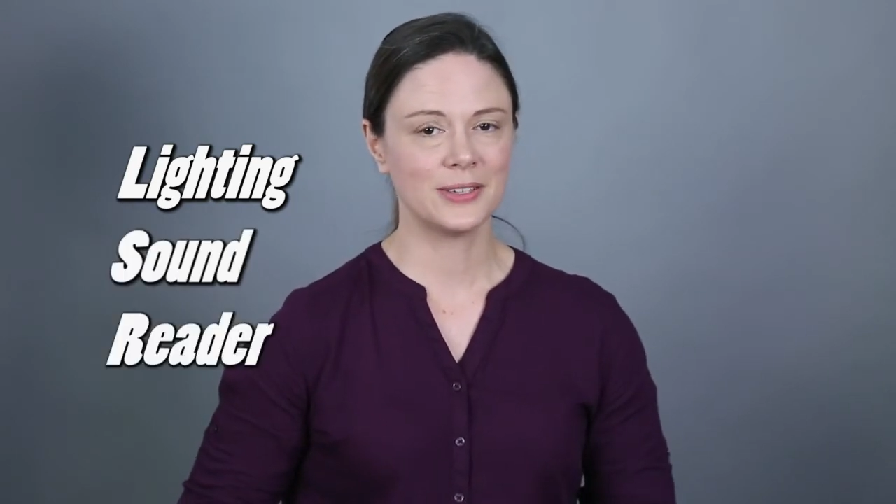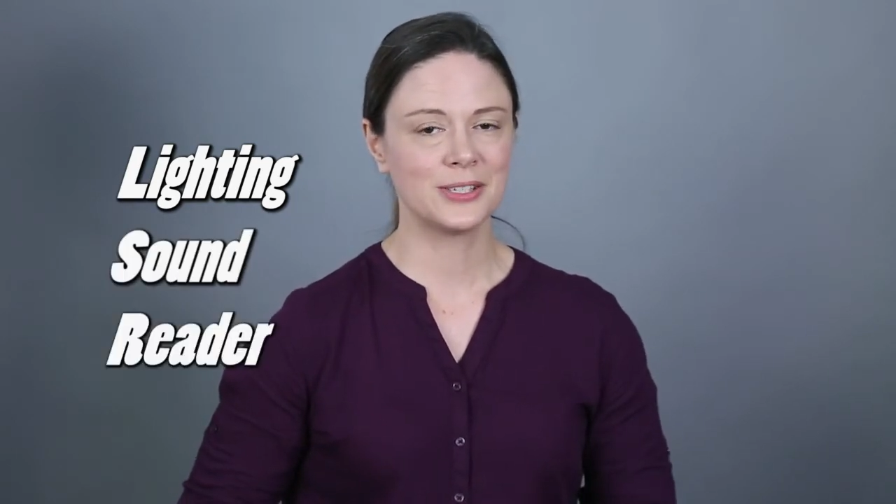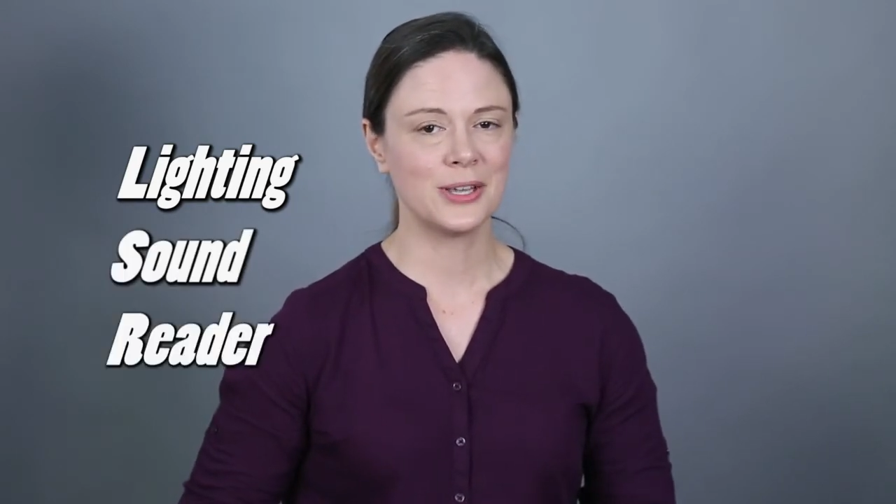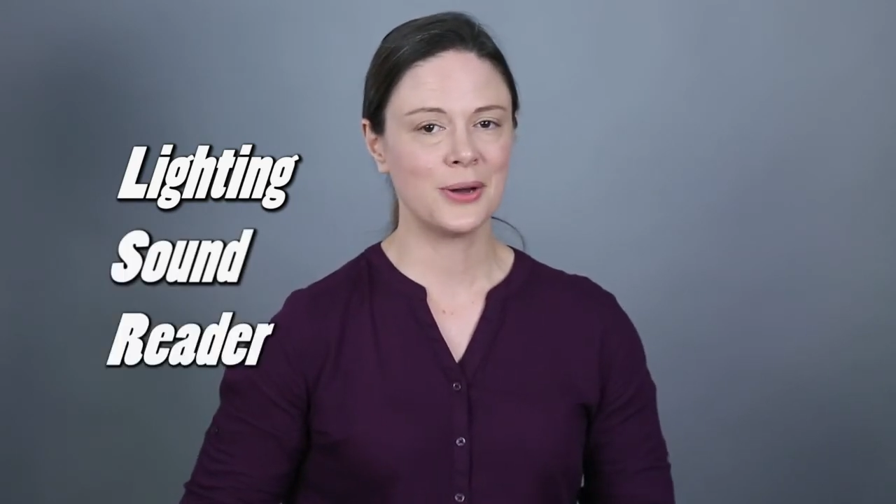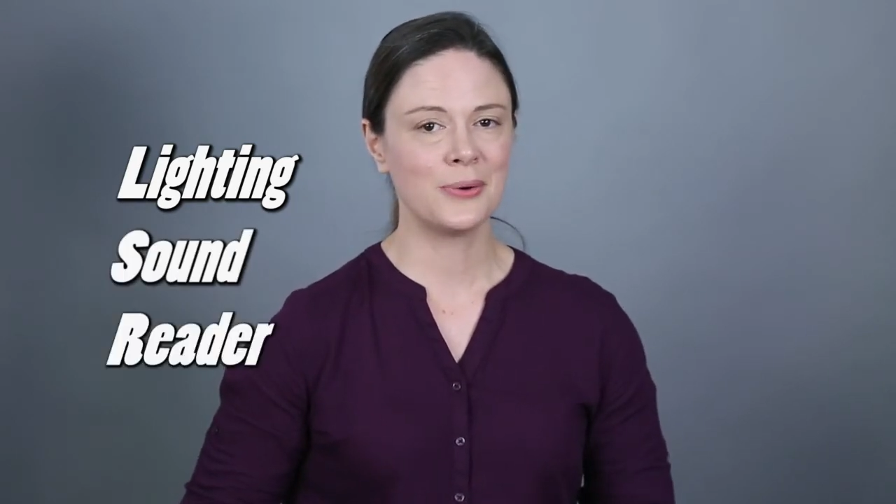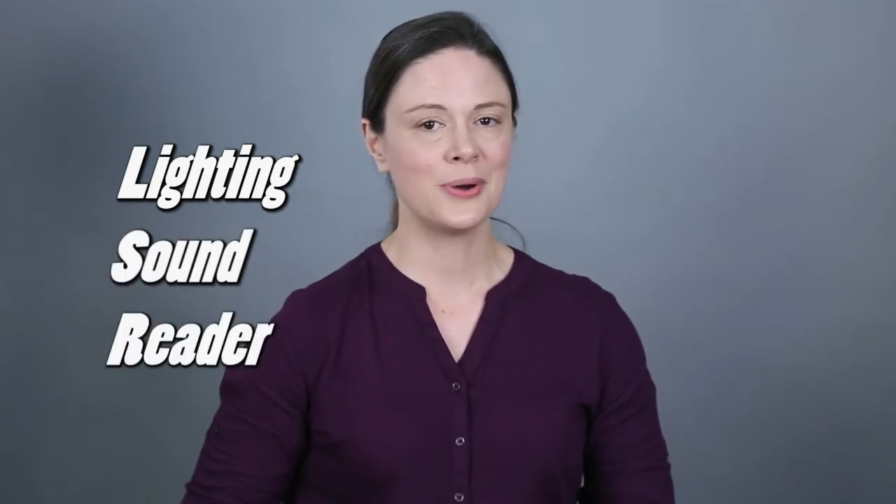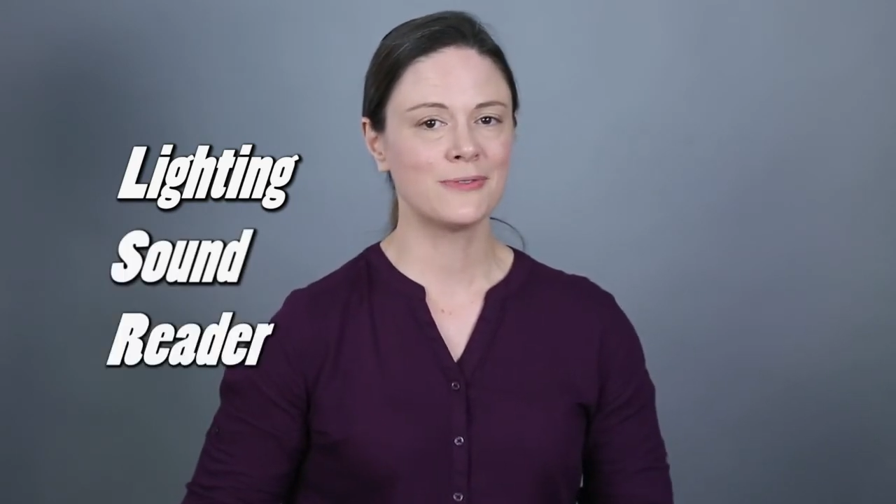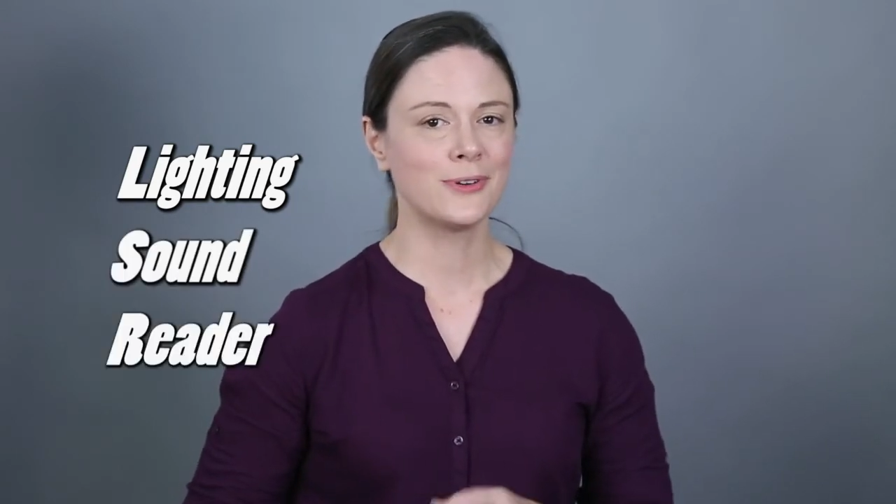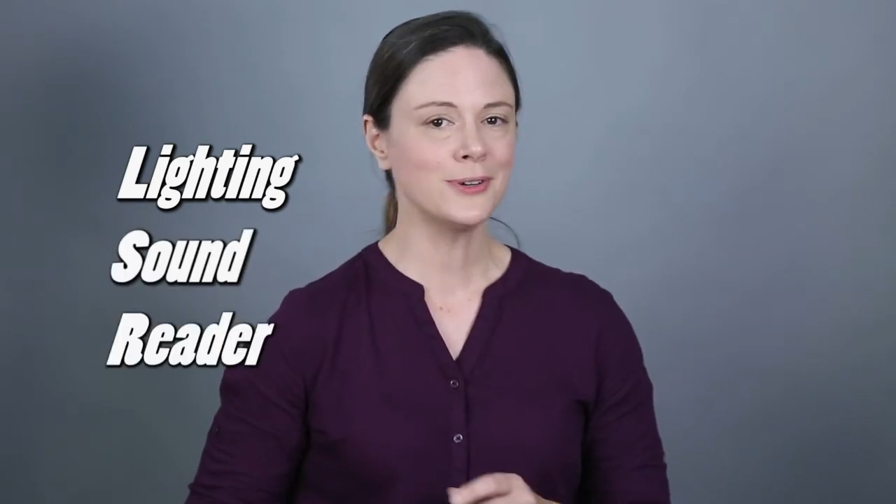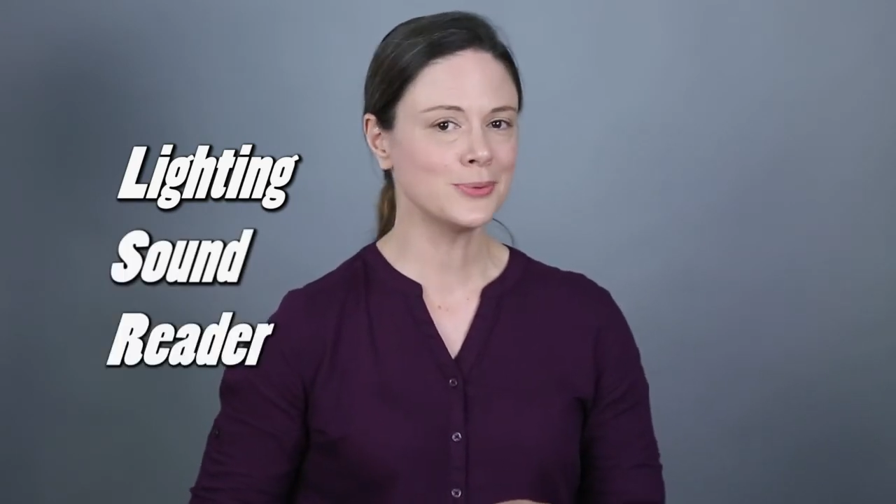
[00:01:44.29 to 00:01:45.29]

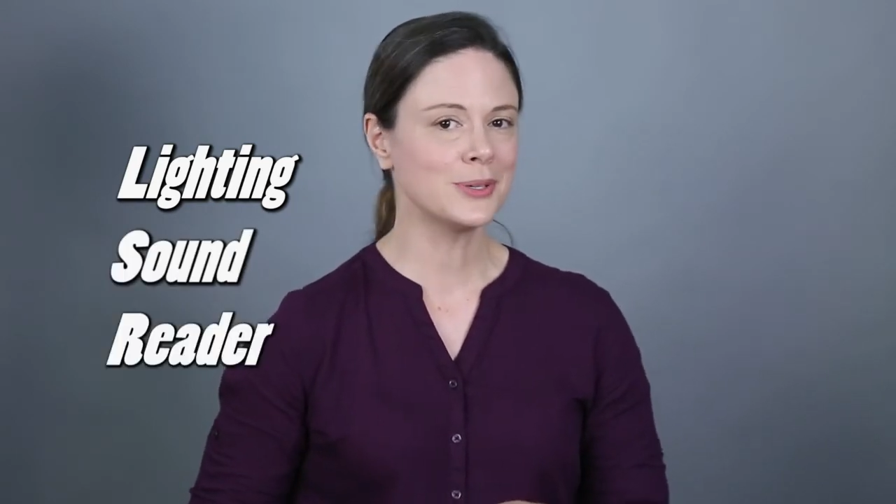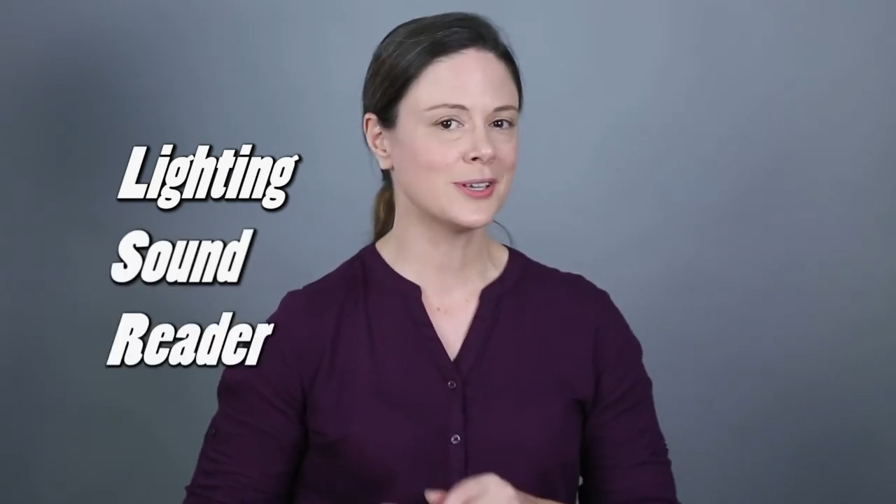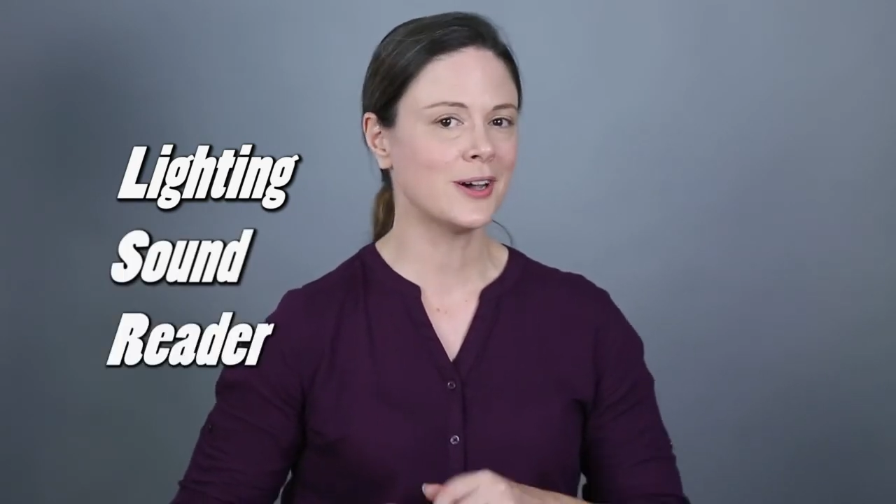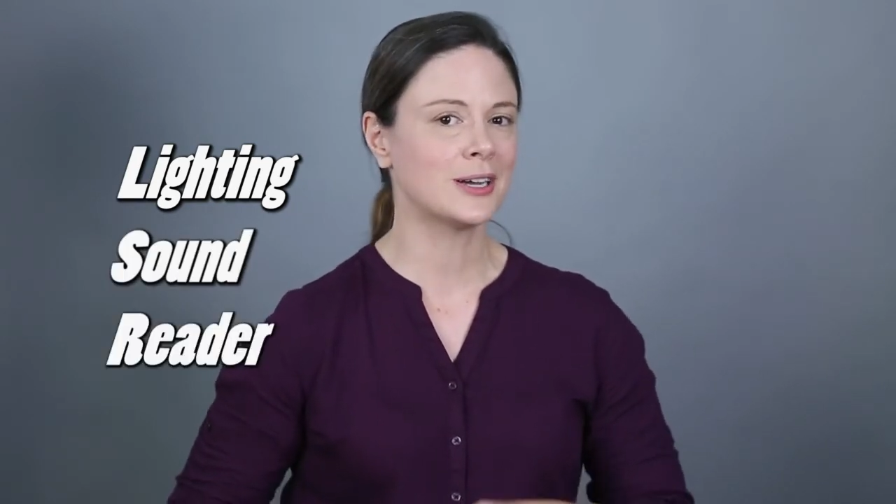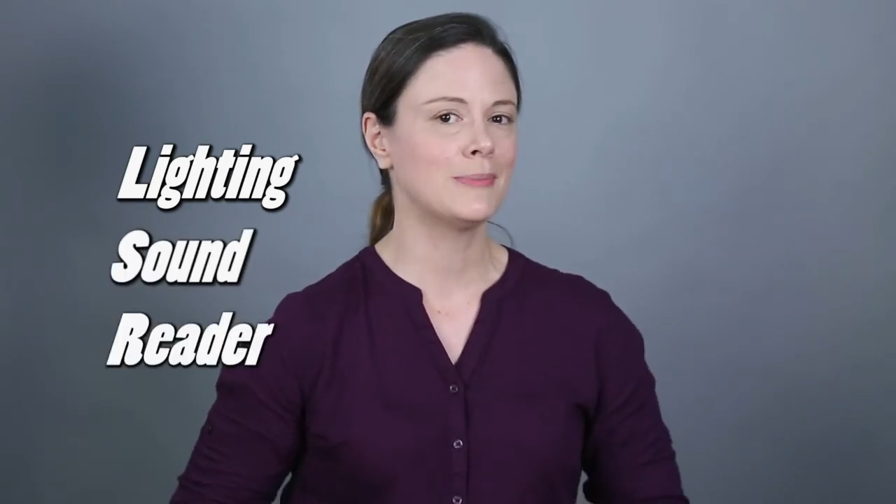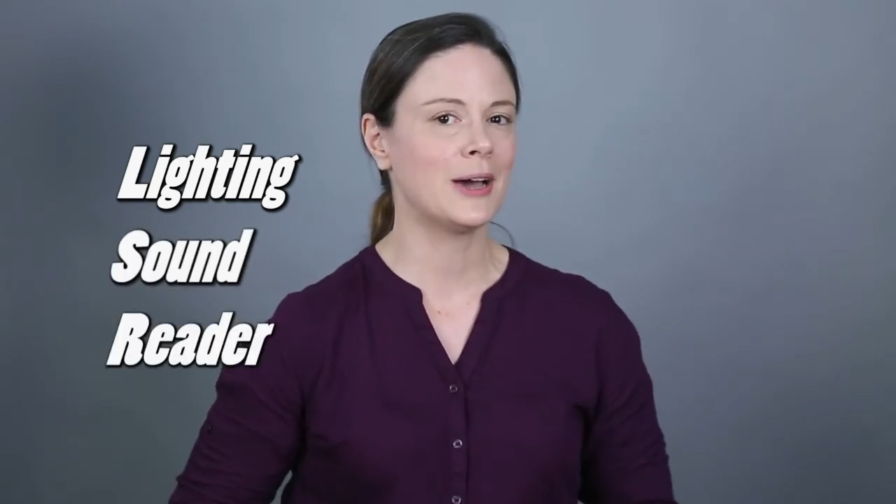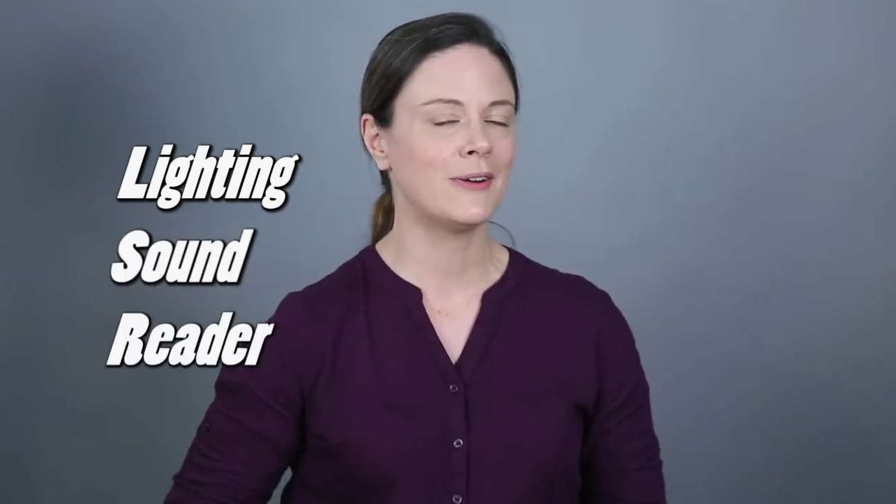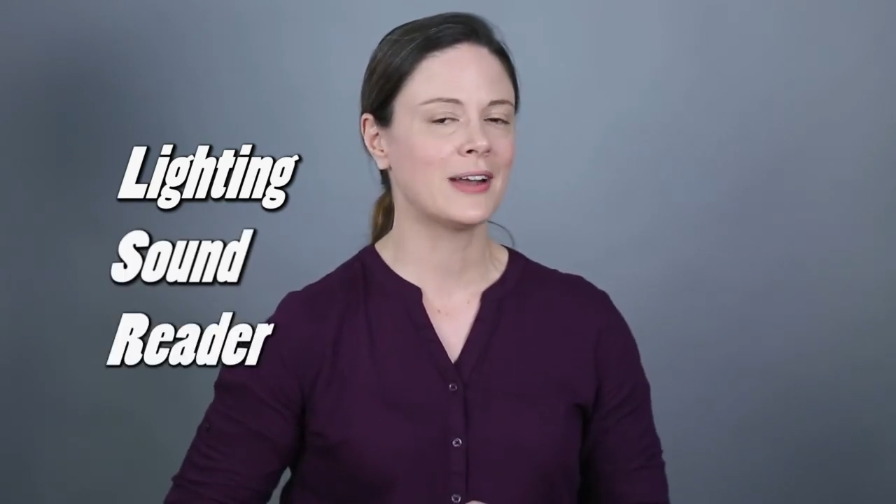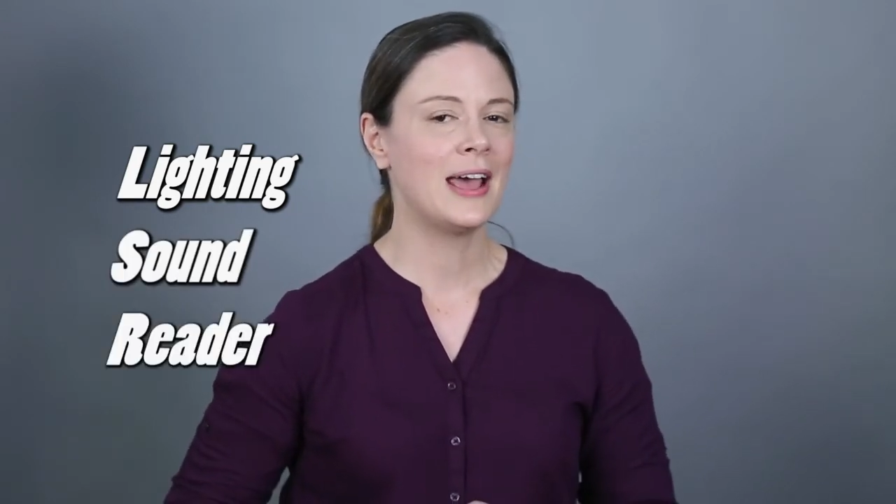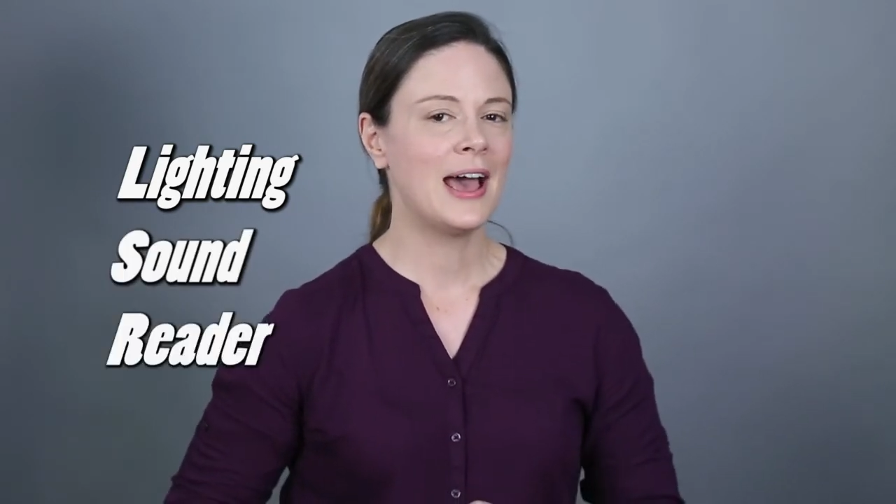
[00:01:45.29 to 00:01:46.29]
So first we'll talk
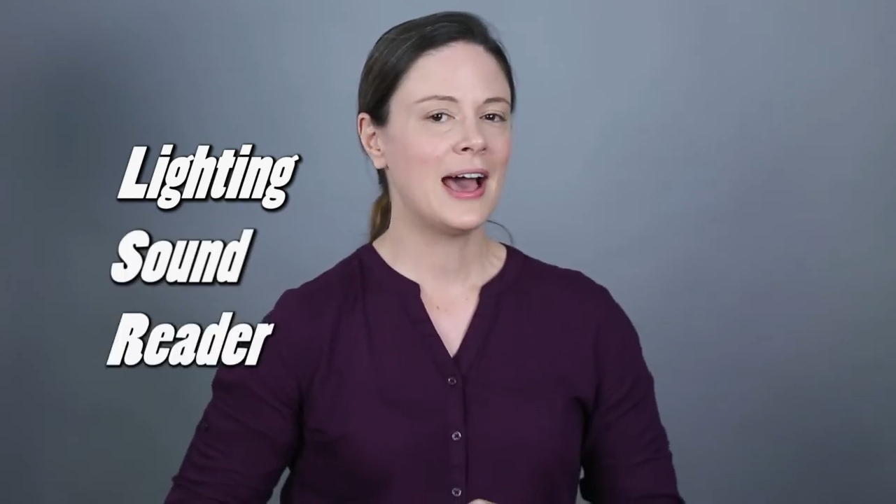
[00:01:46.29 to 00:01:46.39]
about